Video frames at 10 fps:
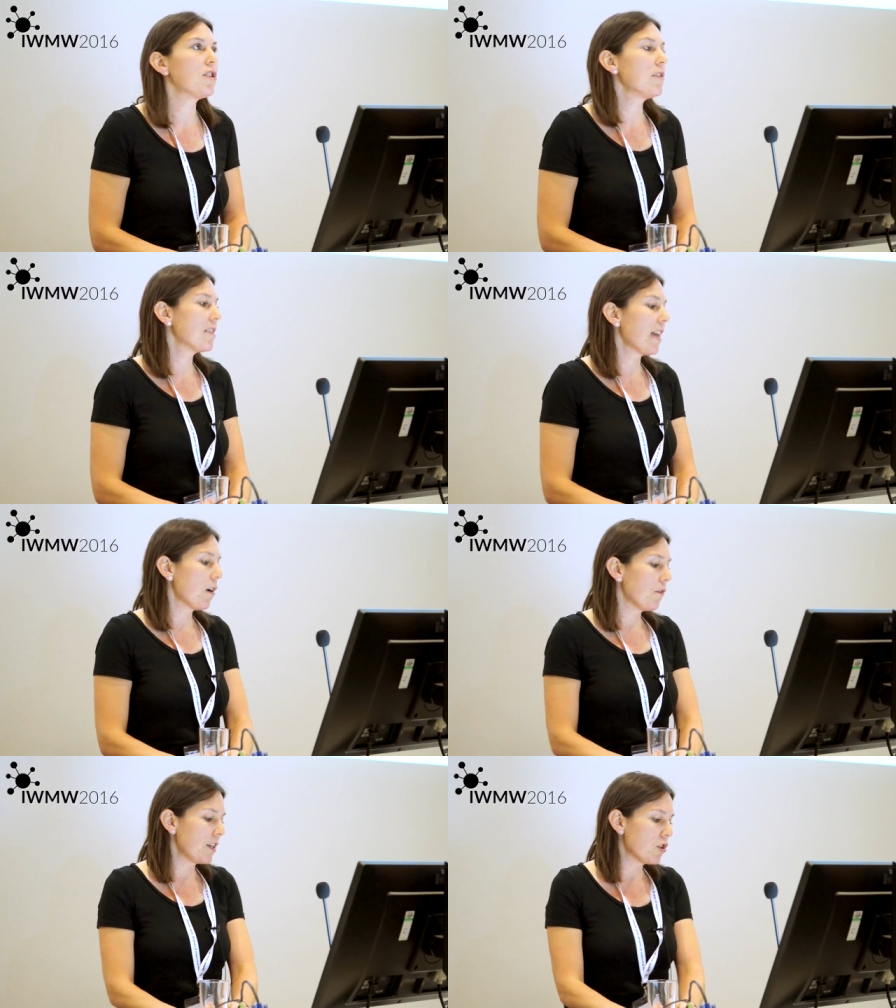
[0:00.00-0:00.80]
Just
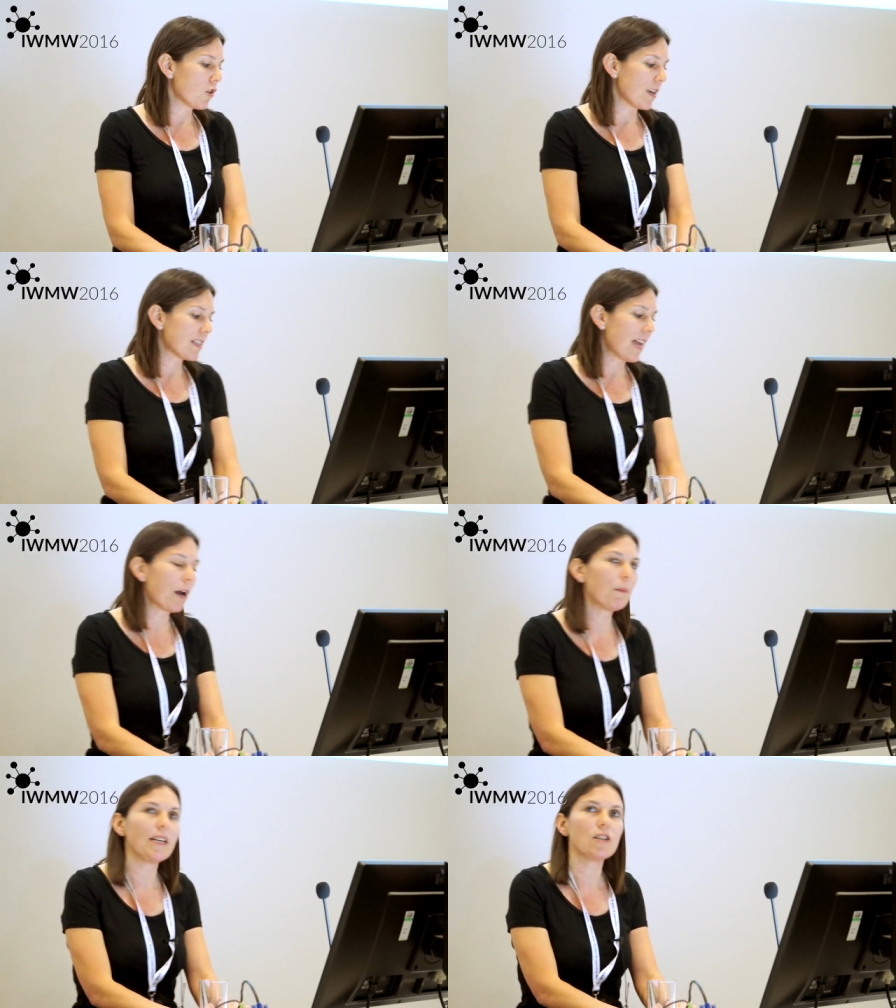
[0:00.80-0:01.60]
out of interest,
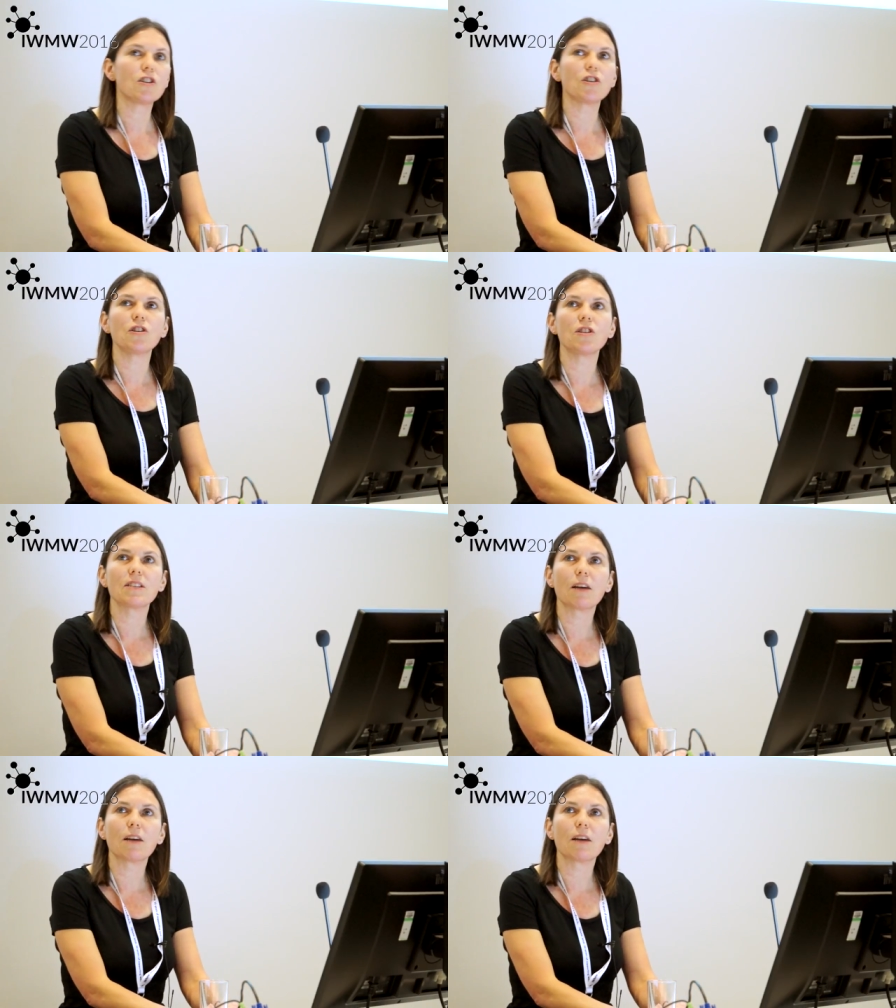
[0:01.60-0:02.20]
how many institutions